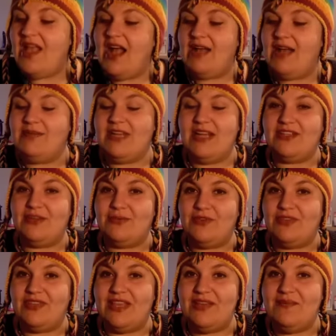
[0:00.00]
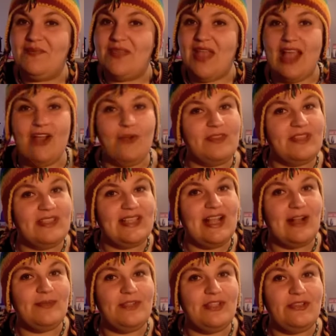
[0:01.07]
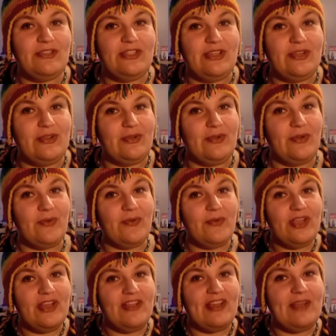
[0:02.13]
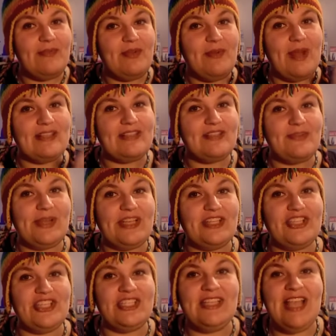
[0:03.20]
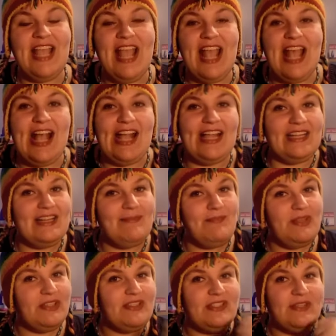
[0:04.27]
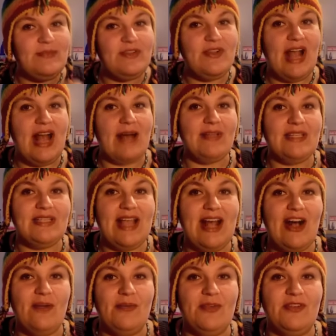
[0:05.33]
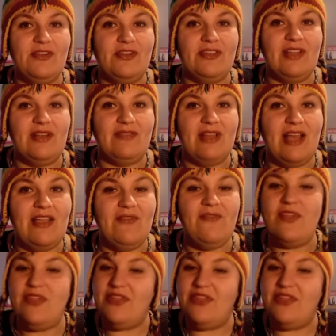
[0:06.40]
I'm Dr. Ruthie. I hope that this helps you to reclaim your masturbation and build some new habits that help you in your love life.